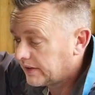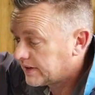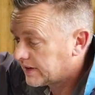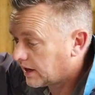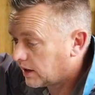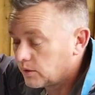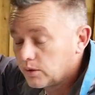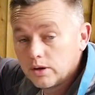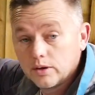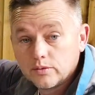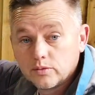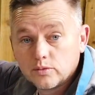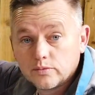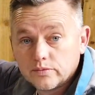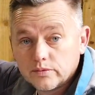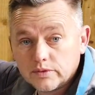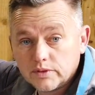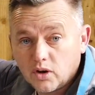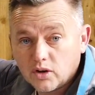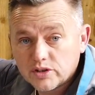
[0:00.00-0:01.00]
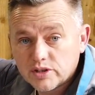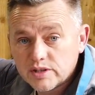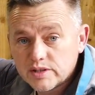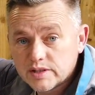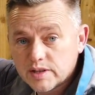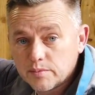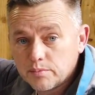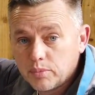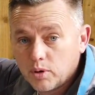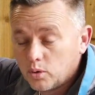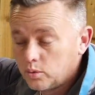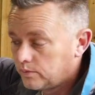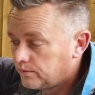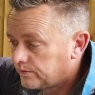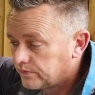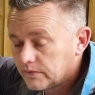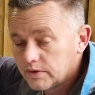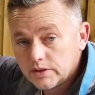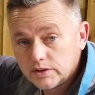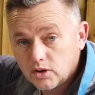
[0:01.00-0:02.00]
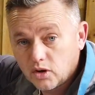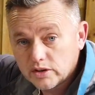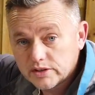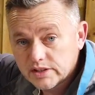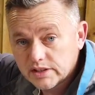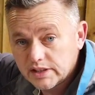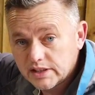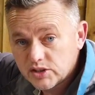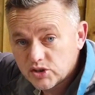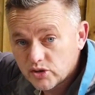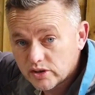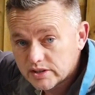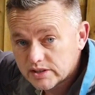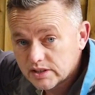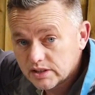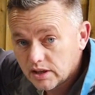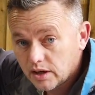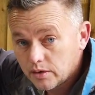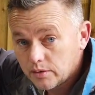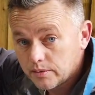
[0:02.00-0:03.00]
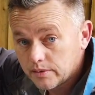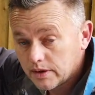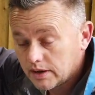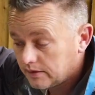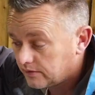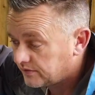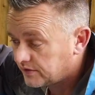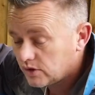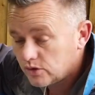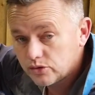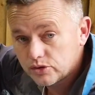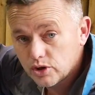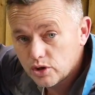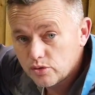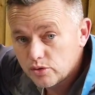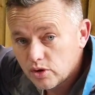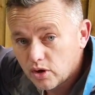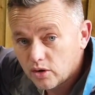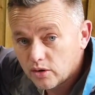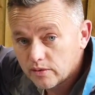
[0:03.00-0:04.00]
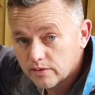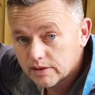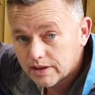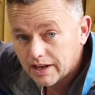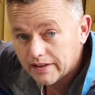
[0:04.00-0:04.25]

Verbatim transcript: there you go nice and simple nice and interesting though if you do not